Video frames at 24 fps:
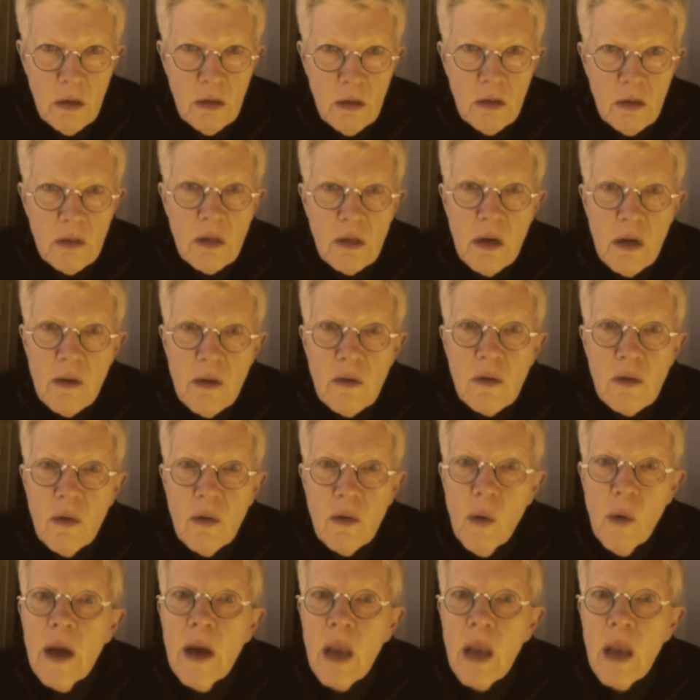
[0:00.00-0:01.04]
So
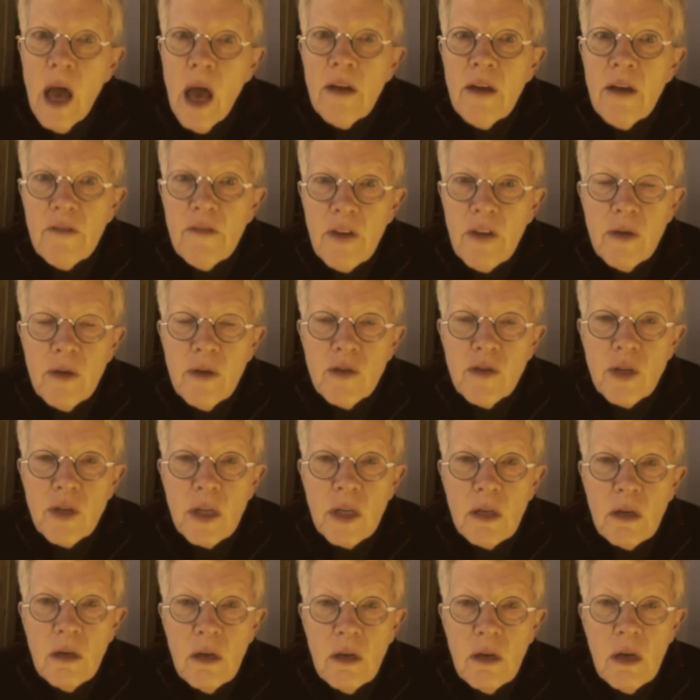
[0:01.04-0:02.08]
quite a lot of coaching.
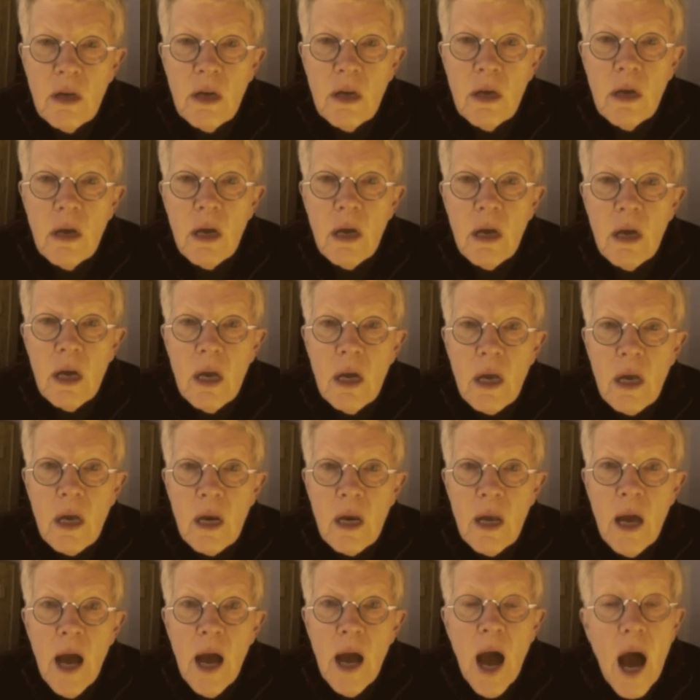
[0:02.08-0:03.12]
And
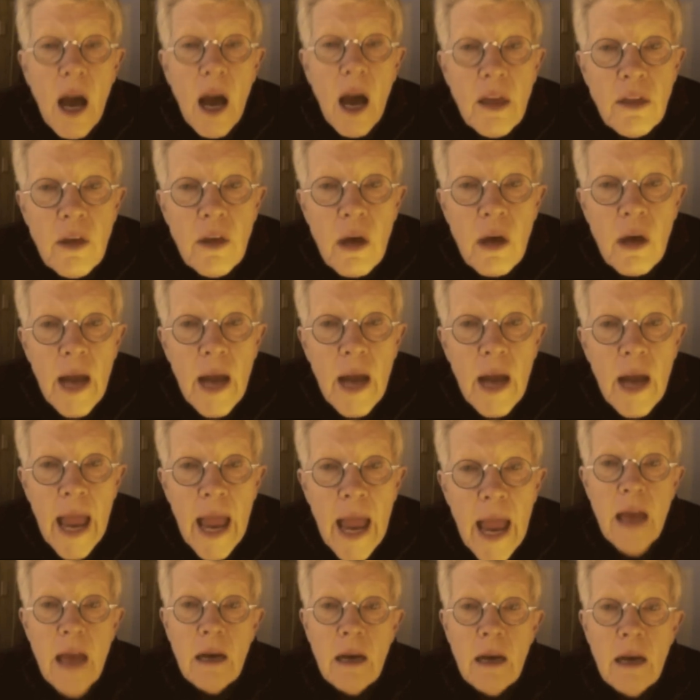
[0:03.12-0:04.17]
I thought I
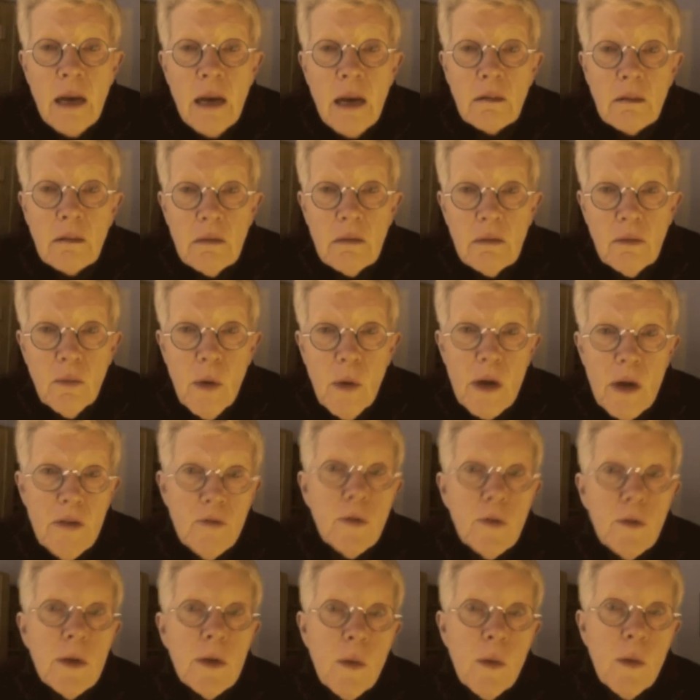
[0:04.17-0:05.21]
had it, whatever
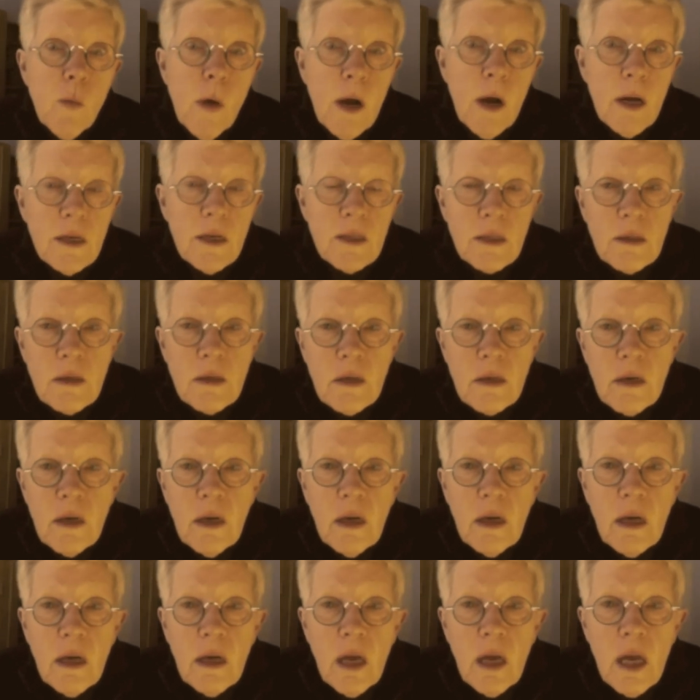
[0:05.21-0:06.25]
it was.
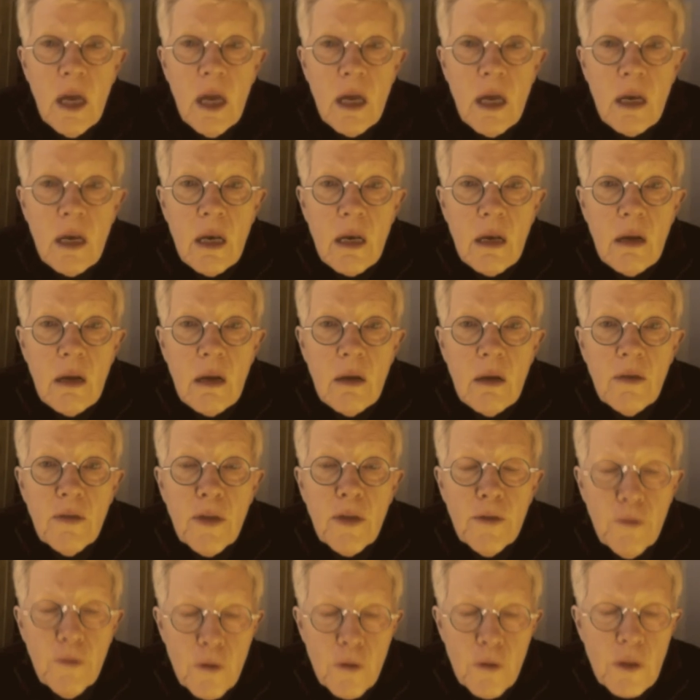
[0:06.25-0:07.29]
And
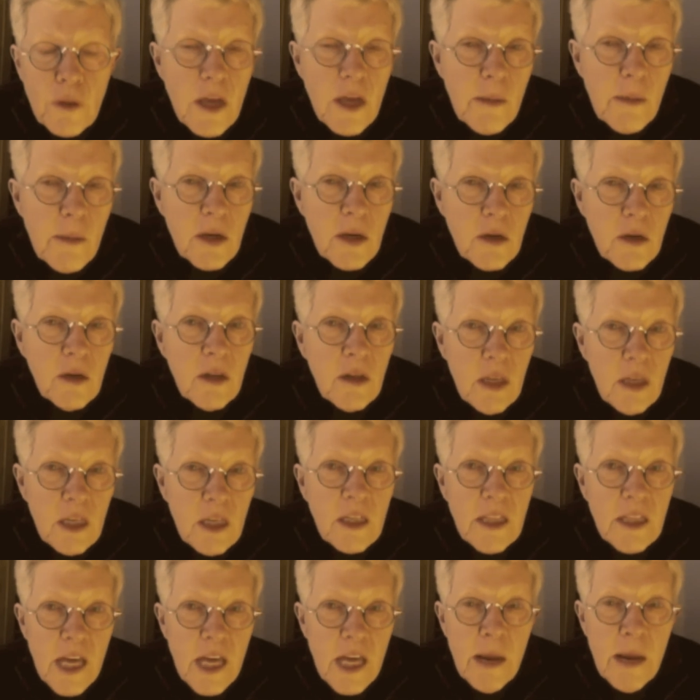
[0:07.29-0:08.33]
the first time I took the
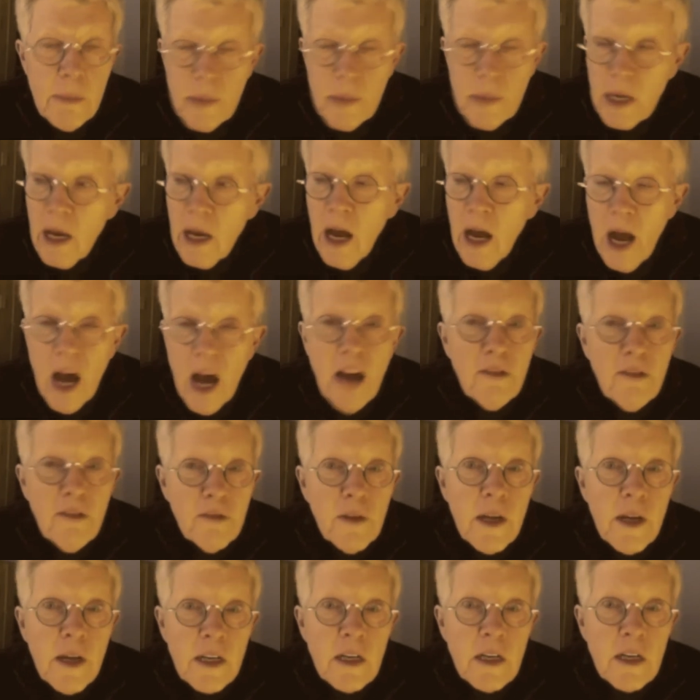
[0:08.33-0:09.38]
exam, I
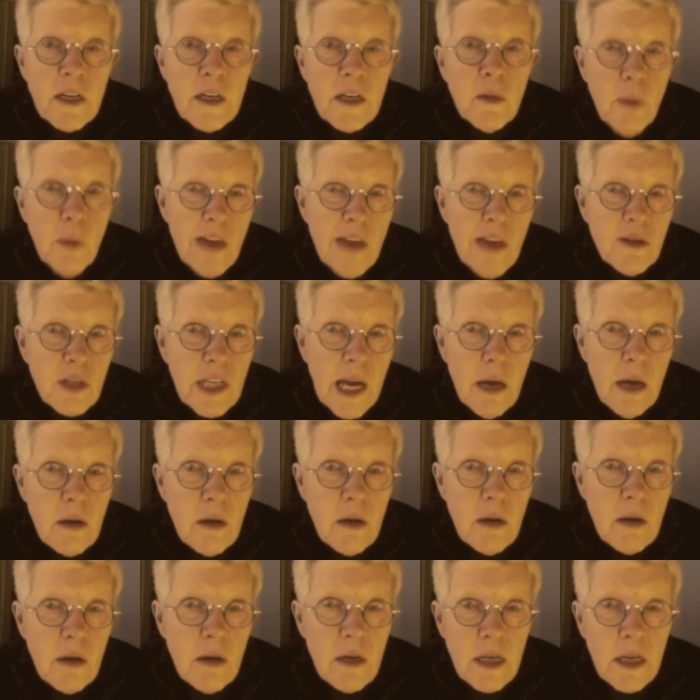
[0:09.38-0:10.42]
flunked it rather
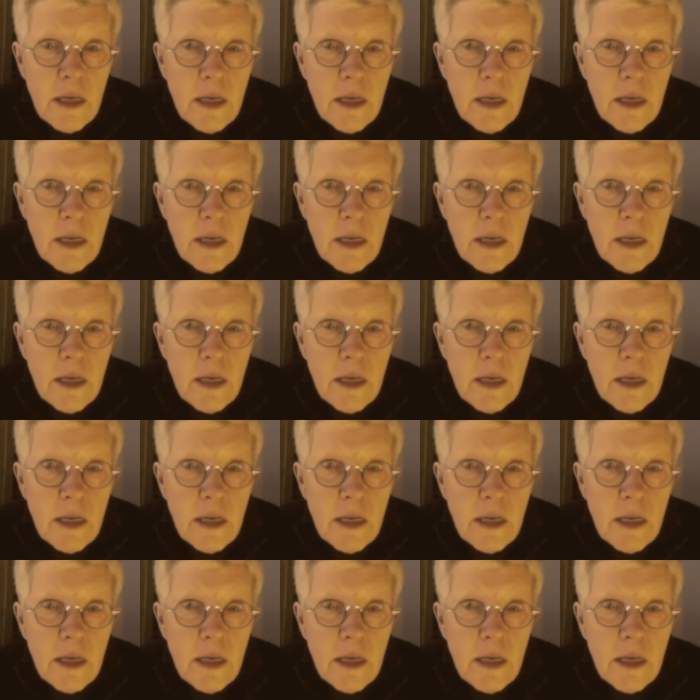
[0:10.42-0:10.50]
soundly.